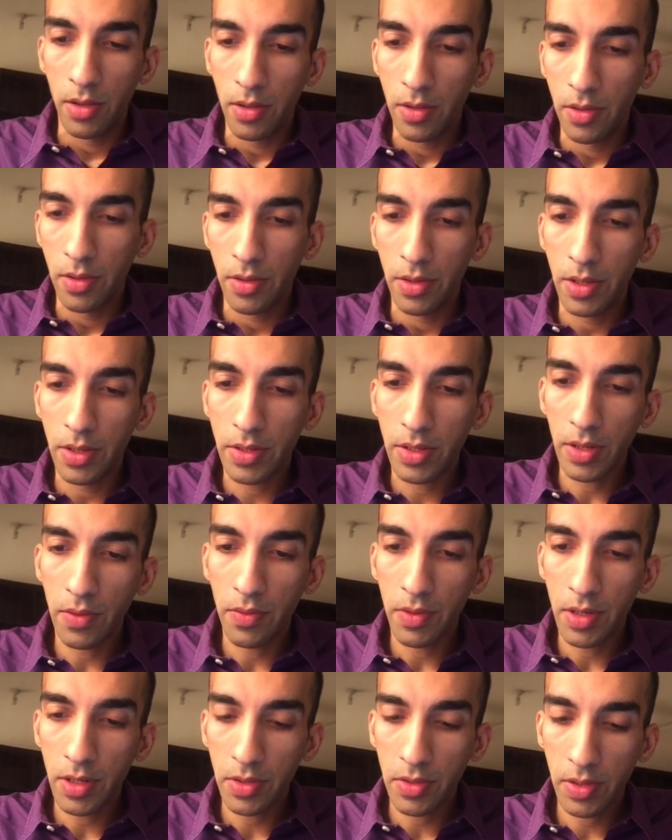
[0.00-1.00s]
This
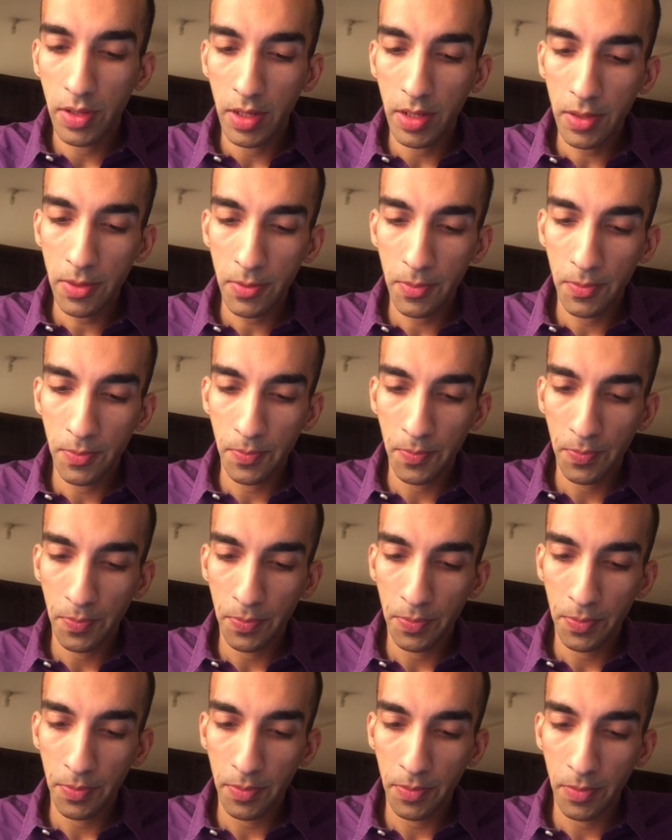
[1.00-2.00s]
73
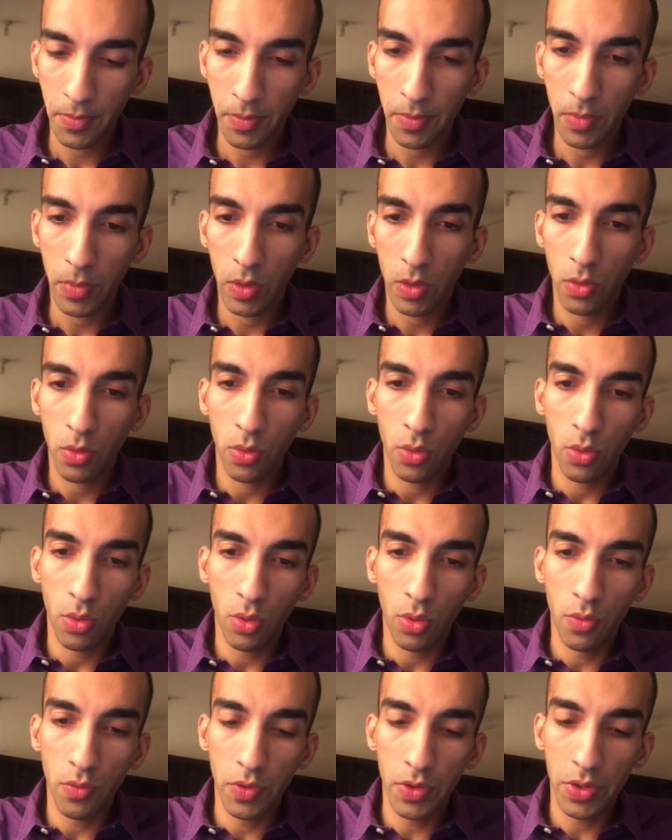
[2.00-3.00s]

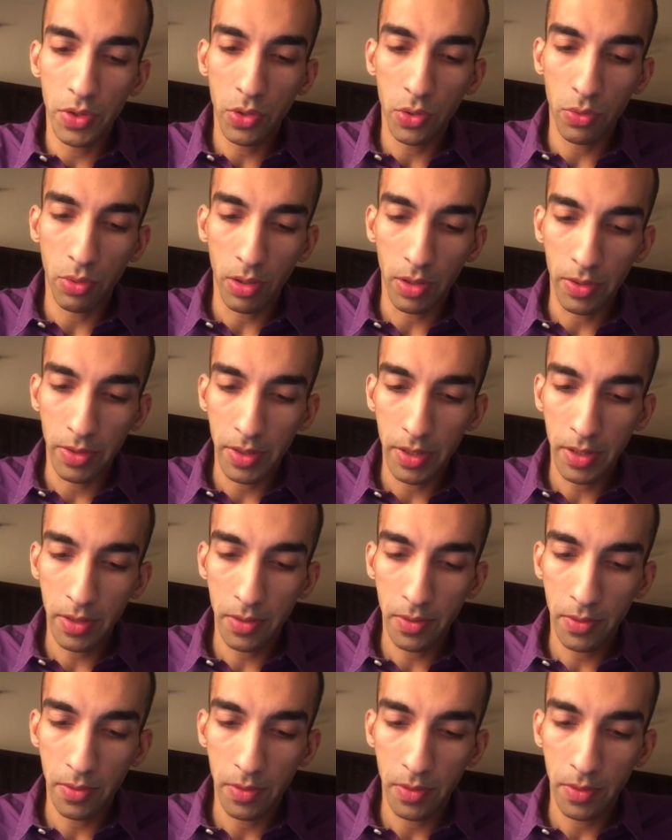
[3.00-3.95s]
over 200,